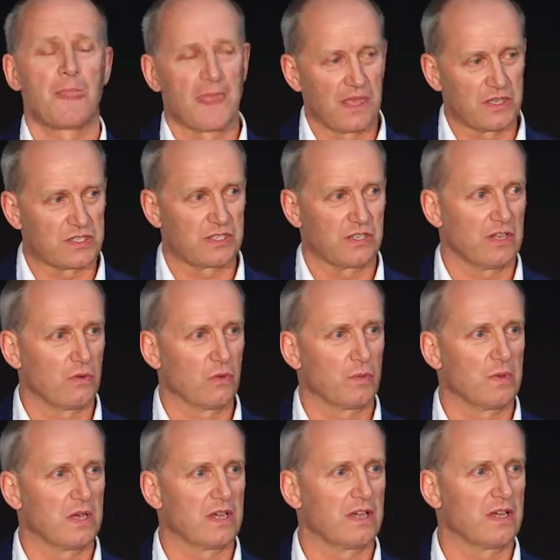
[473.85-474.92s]
It certainly
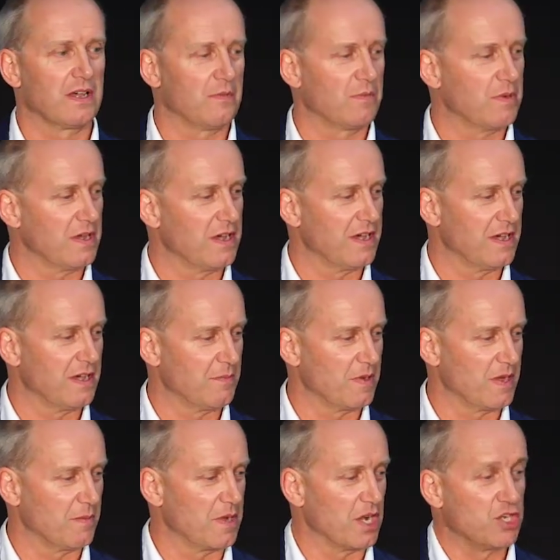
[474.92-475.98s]
would be
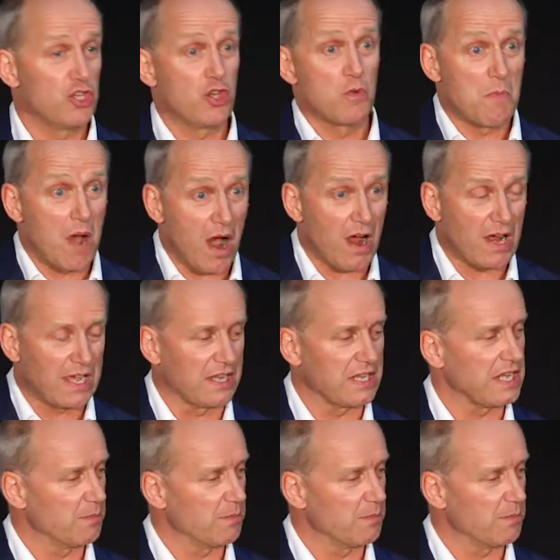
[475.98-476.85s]
a new market,